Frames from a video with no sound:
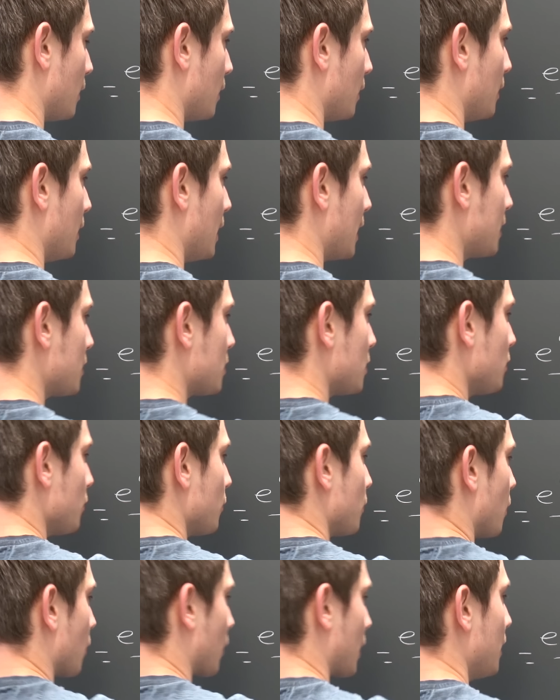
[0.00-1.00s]
negative,
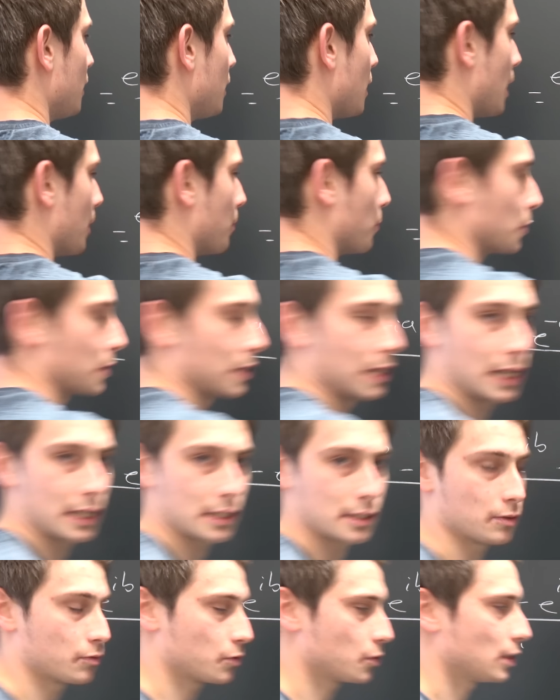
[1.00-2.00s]
okay, I put
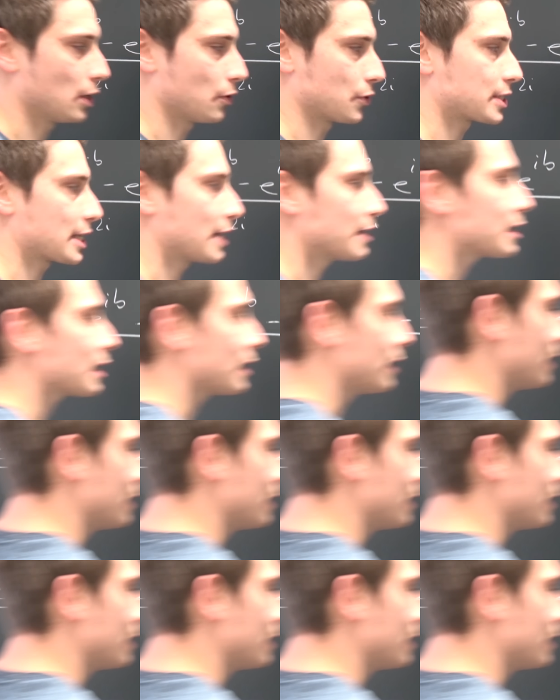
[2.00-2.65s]
negative to the outside,